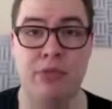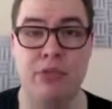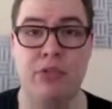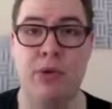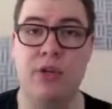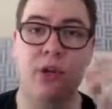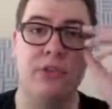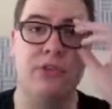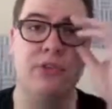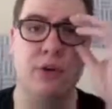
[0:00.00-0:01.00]
So when you go
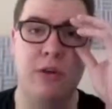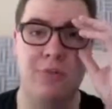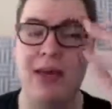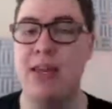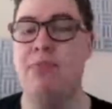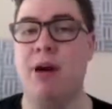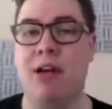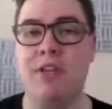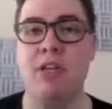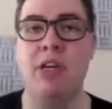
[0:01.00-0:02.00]
into the store and you buy any
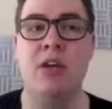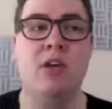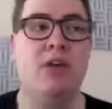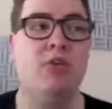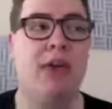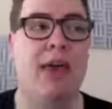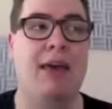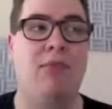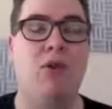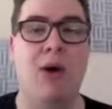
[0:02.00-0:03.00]
product, you
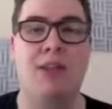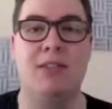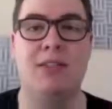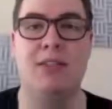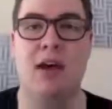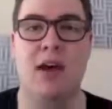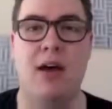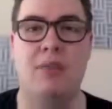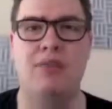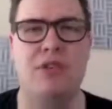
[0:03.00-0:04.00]
can request
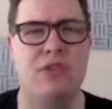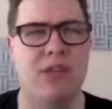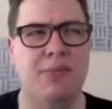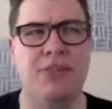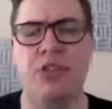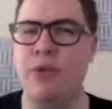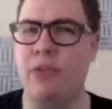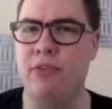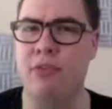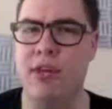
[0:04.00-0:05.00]
usually up to 2 or
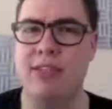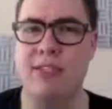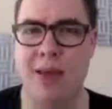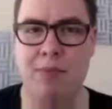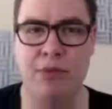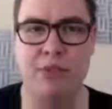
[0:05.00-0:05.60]
3 samples.